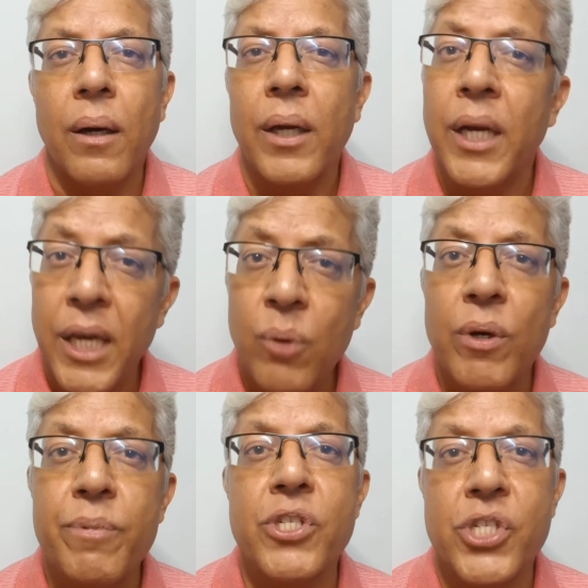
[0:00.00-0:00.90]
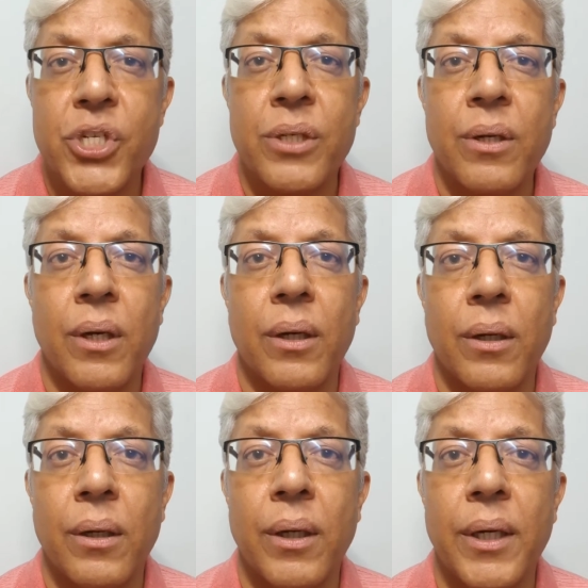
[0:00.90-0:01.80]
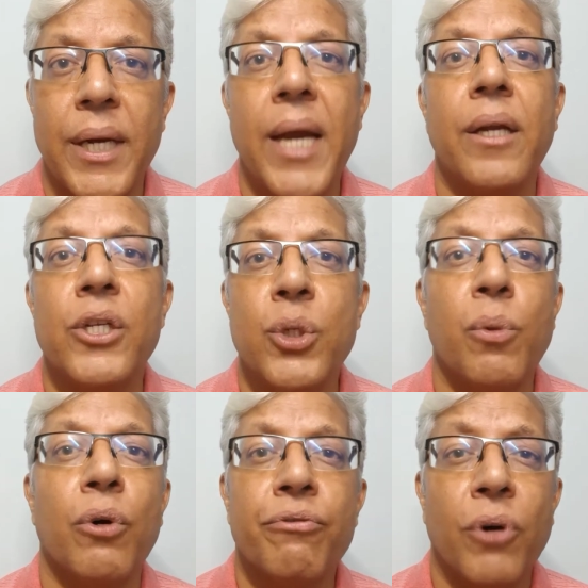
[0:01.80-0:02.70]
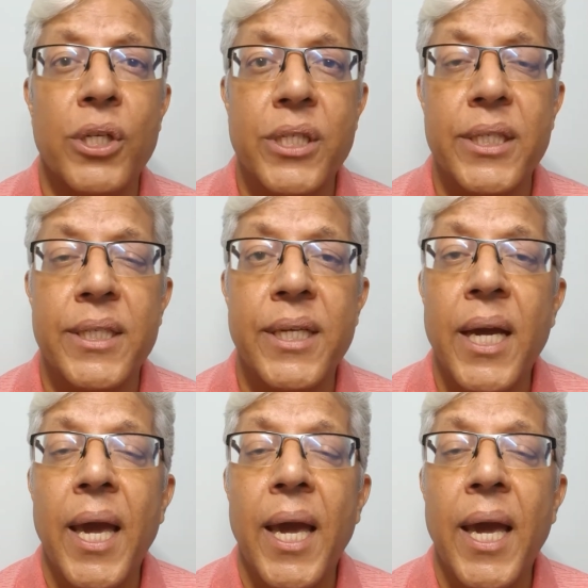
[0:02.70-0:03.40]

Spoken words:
in an equal position Daniil Dubov faltered,